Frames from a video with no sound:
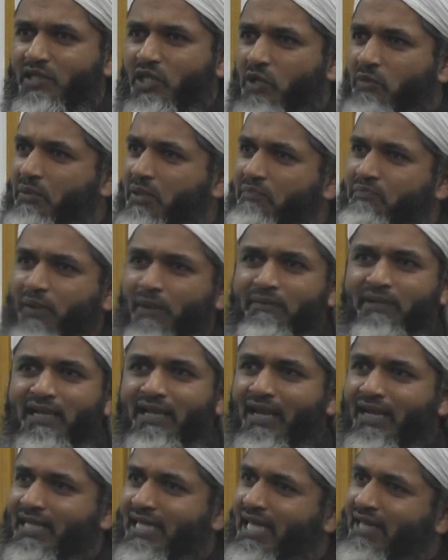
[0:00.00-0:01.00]
You'd be
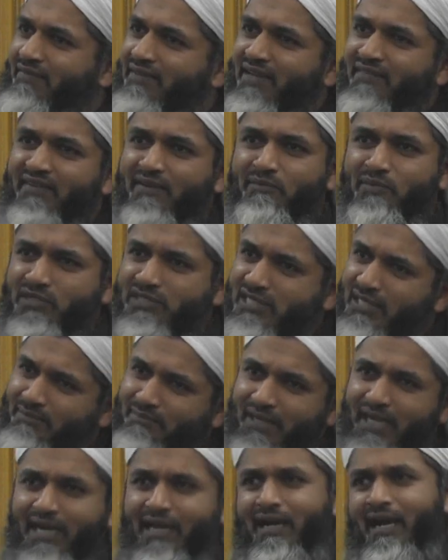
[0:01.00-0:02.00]
probably lucky even if a
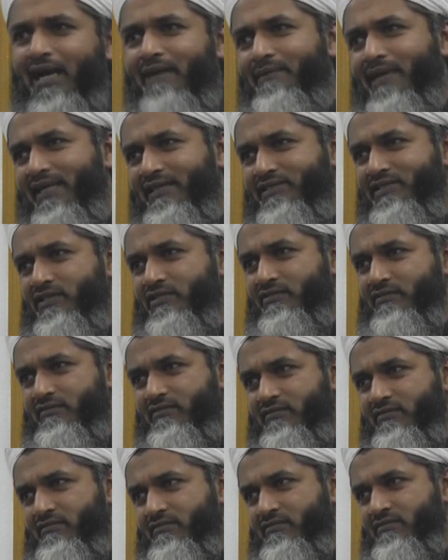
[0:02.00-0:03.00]
Muslim guy marries you.
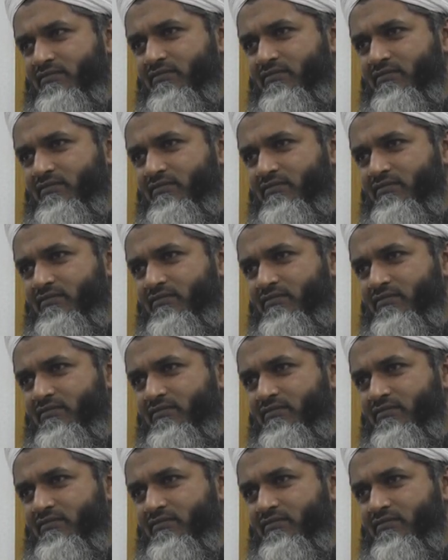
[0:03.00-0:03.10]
